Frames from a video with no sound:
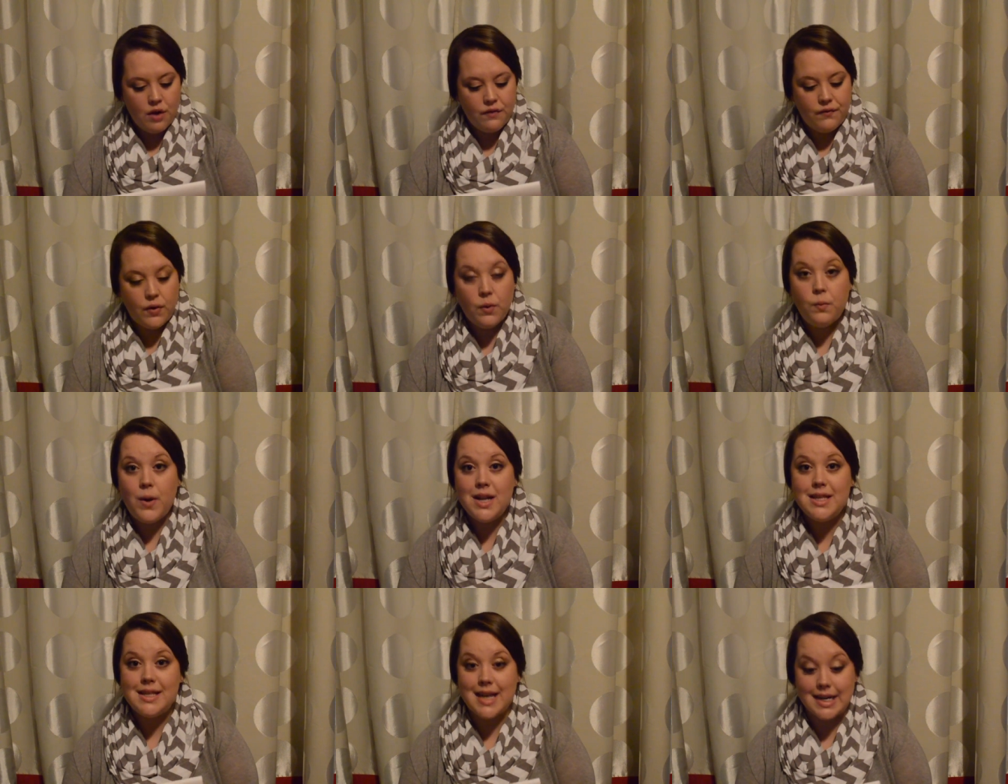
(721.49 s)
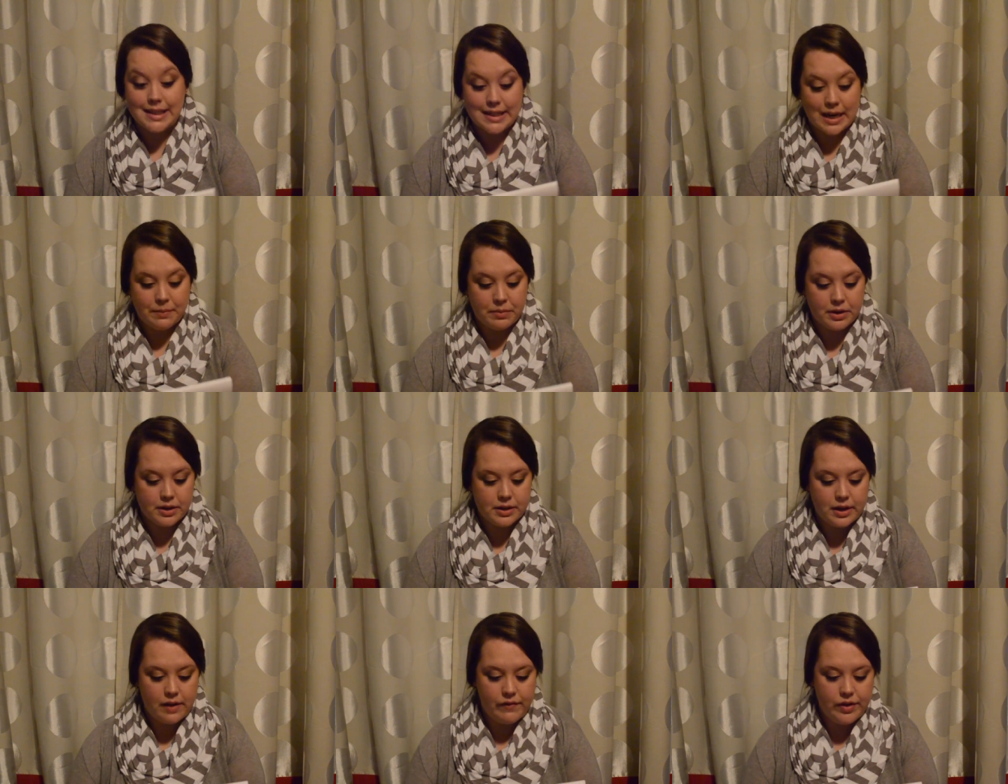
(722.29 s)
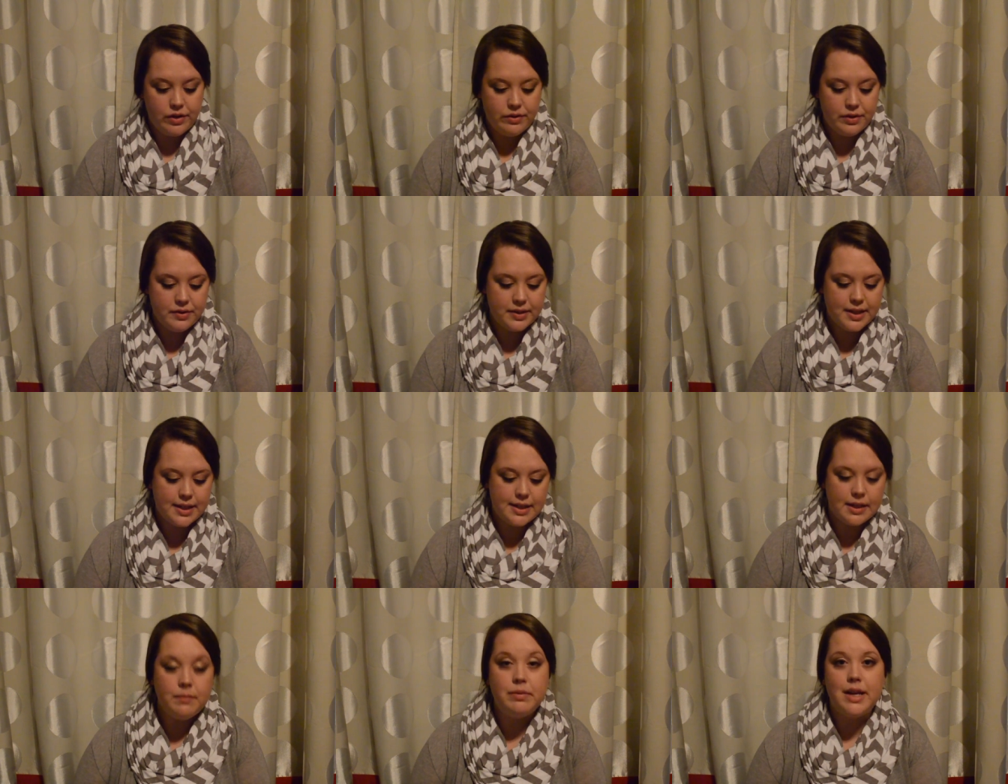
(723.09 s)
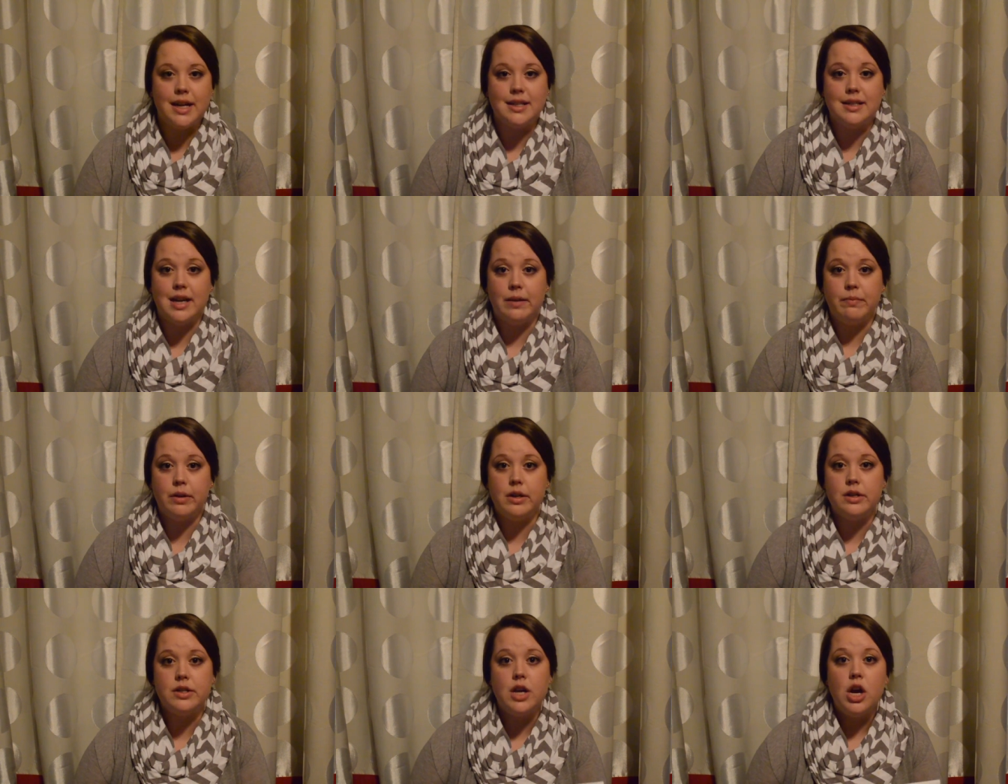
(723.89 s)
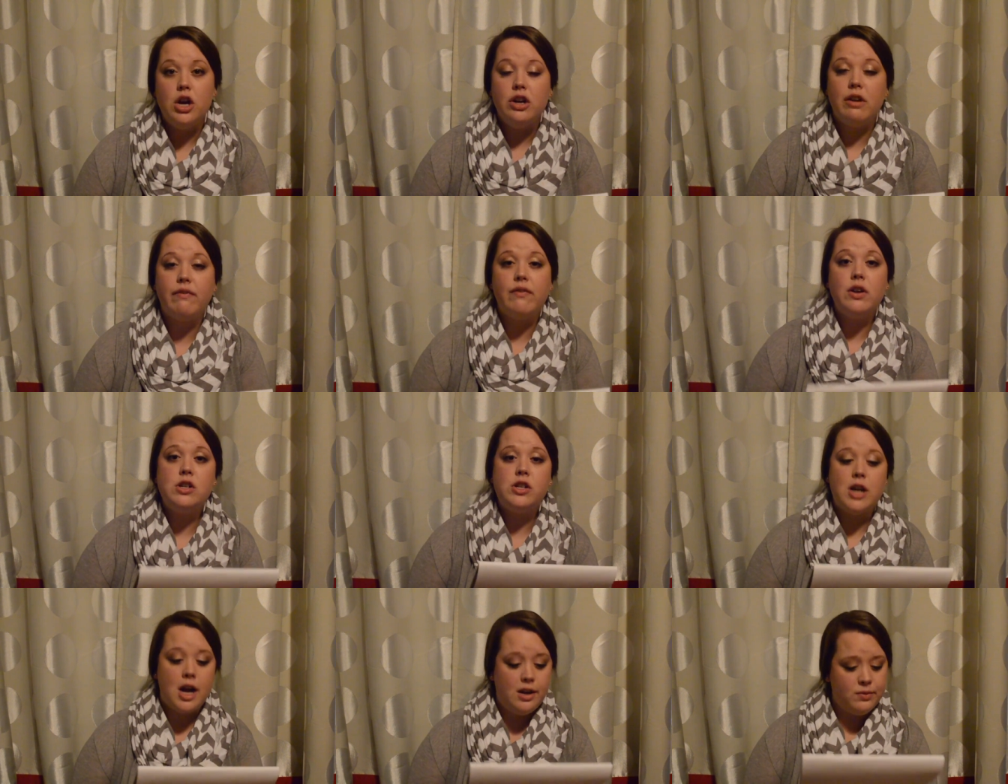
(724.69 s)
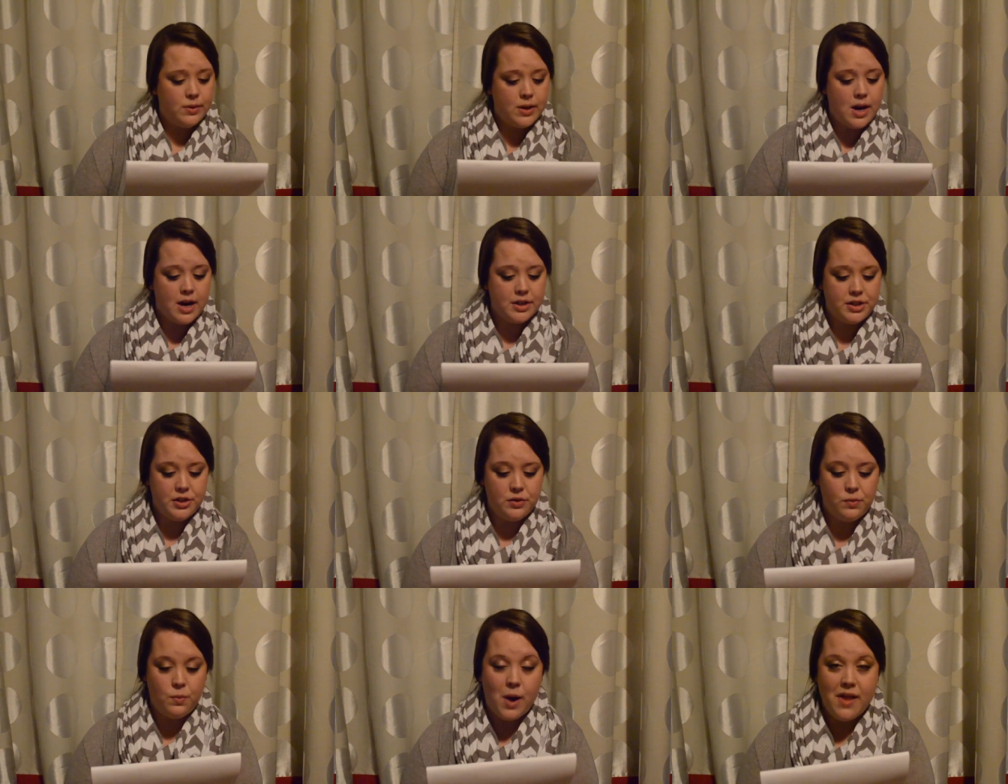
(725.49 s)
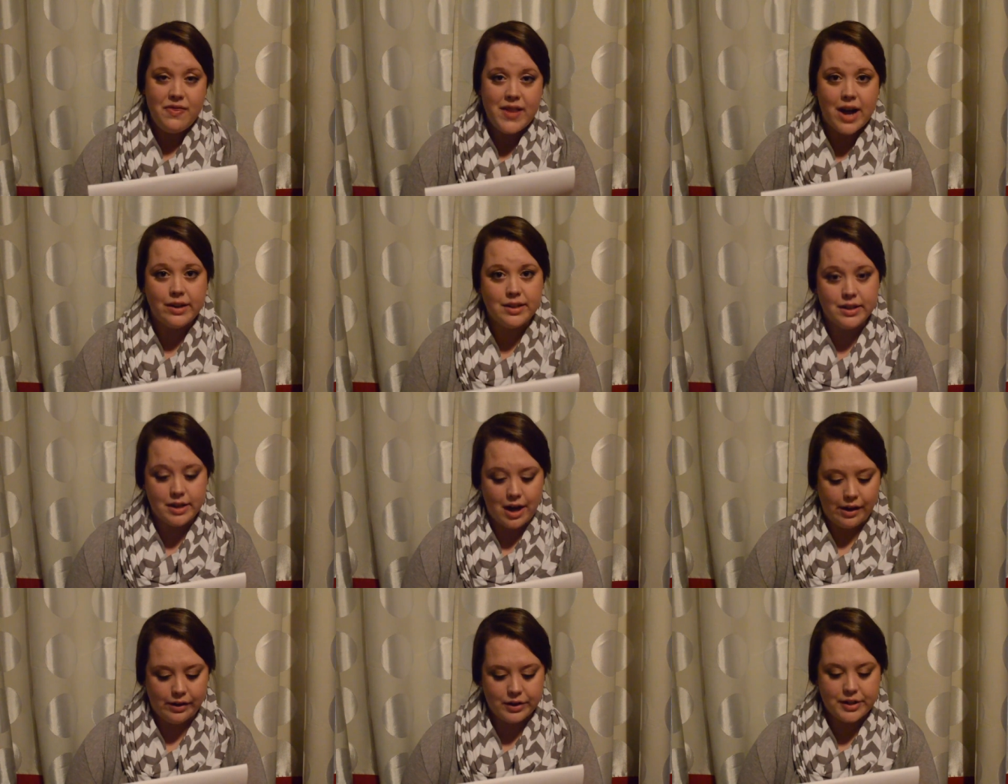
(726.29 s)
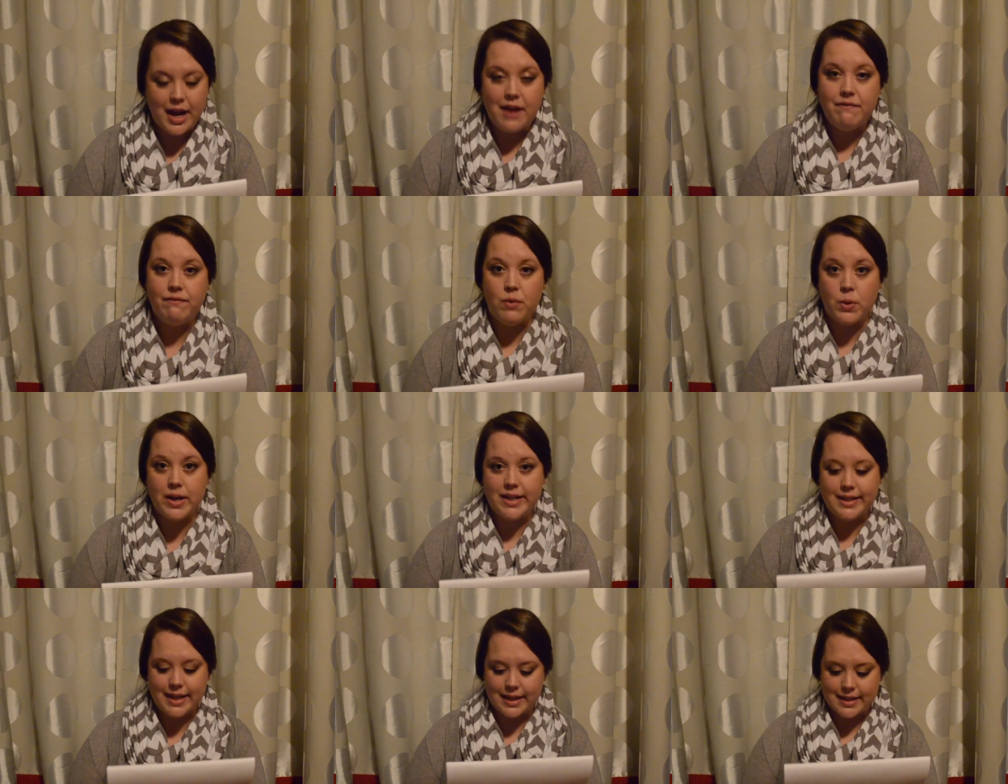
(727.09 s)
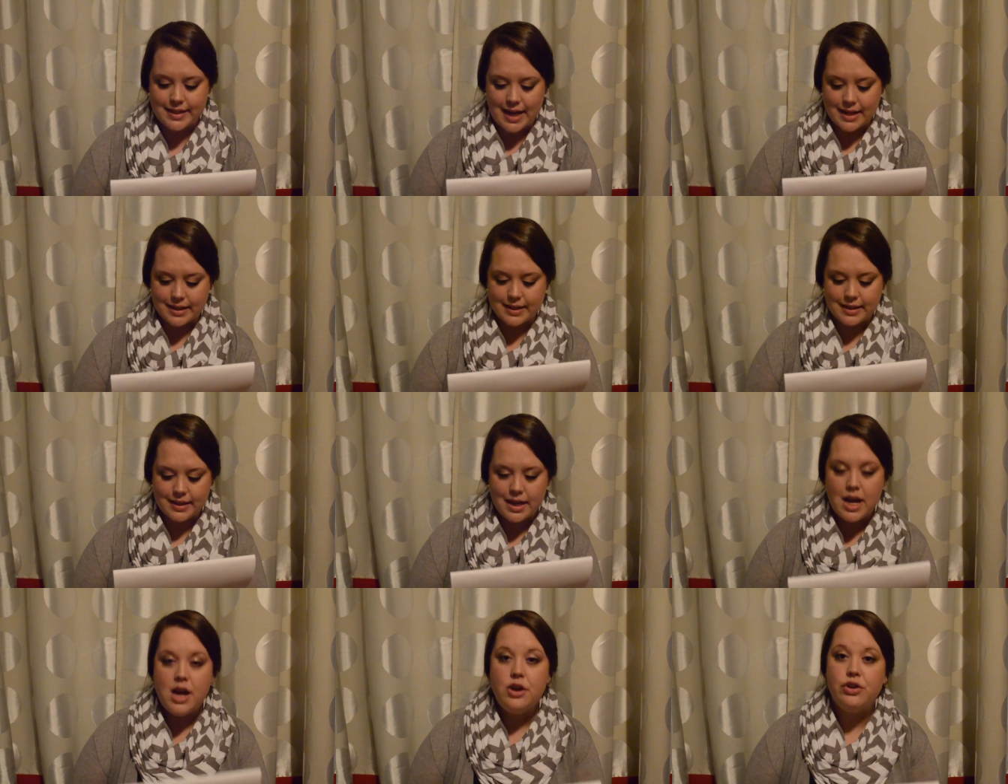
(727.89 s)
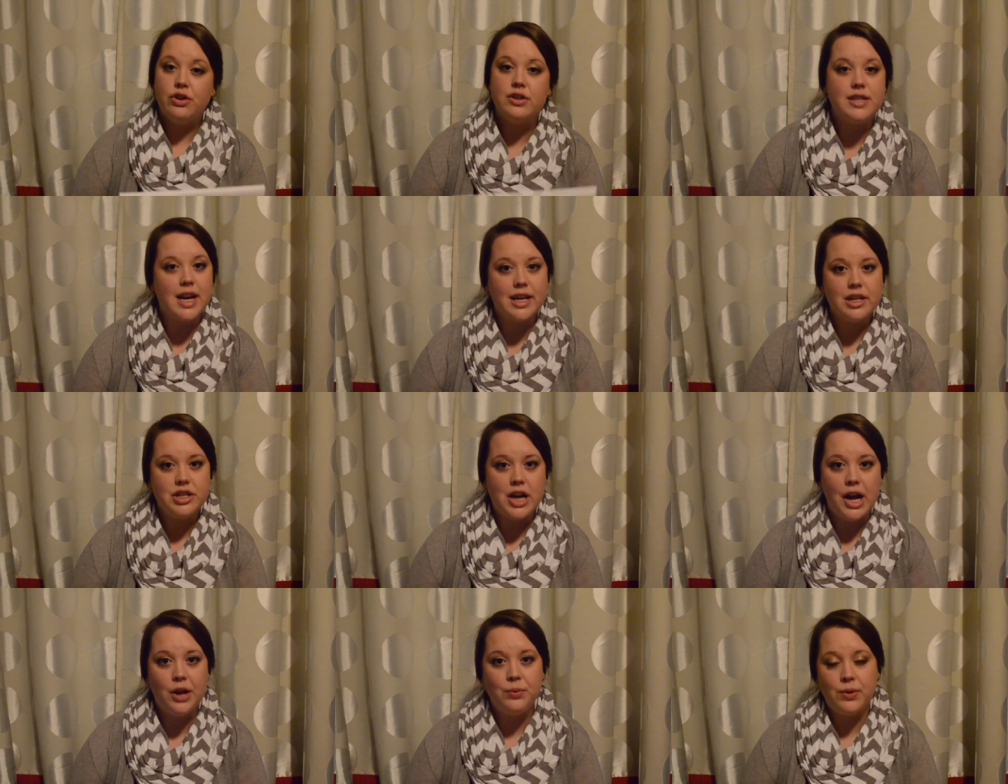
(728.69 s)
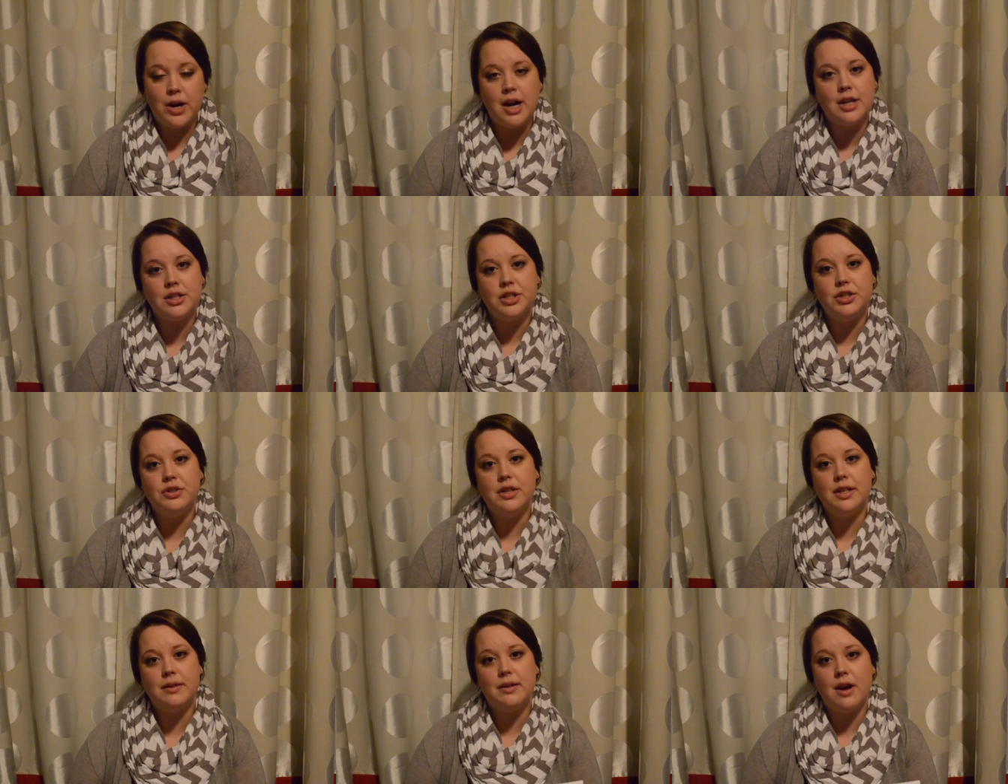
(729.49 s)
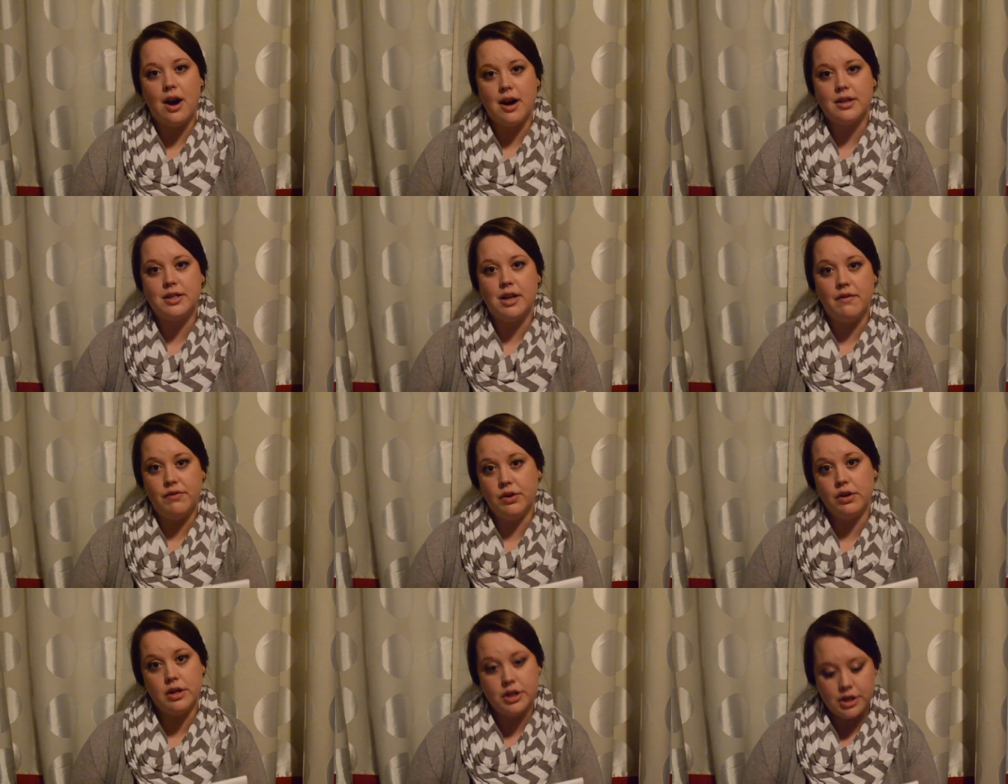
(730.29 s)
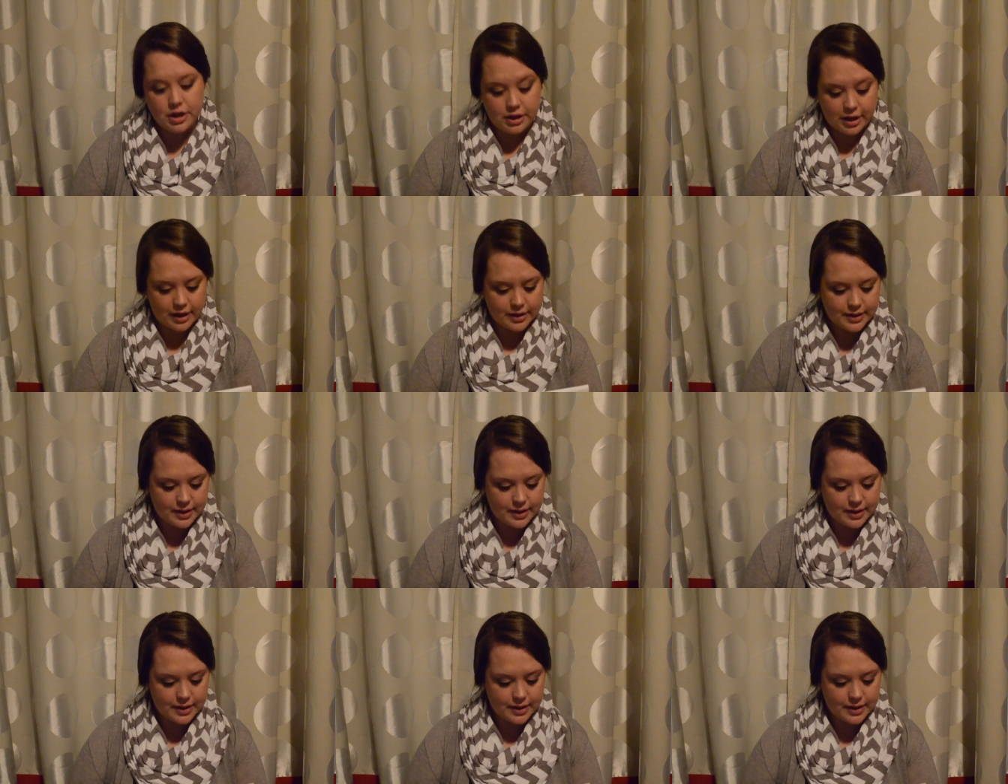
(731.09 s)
For one-size diapers, if you use the simplex diapers, your first child will cost you $1,000.46. Your second child will cost you the cost of your detergent.